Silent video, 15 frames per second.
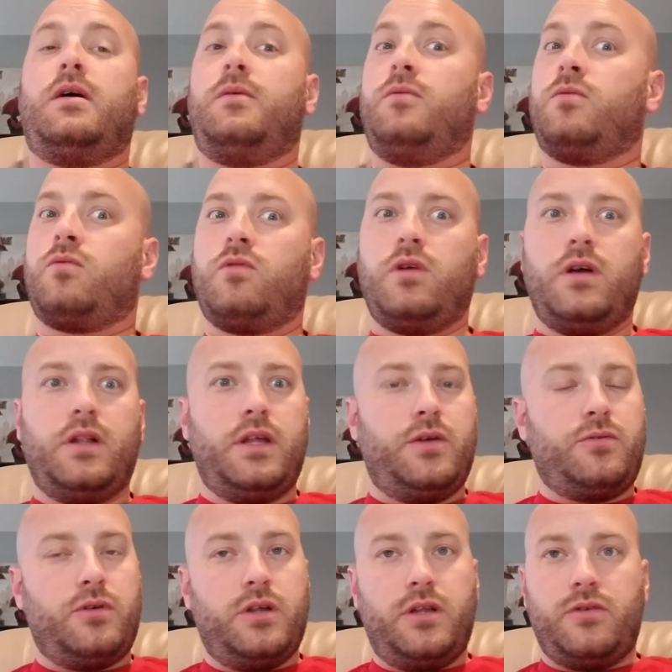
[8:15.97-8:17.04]
Really,
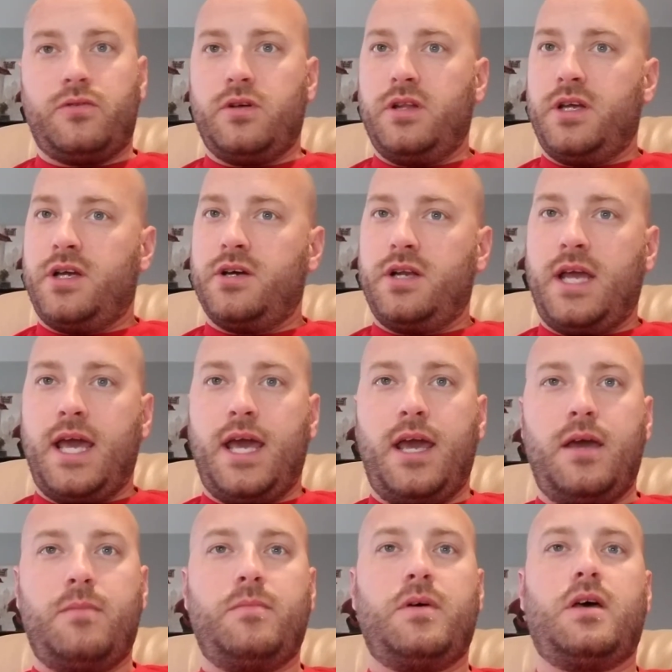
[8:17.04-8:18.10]
really, really good
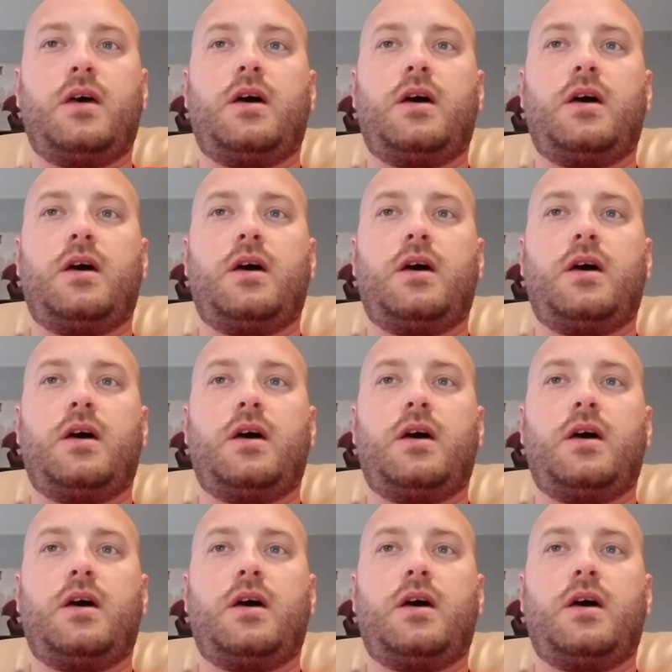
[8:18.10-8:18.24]
game.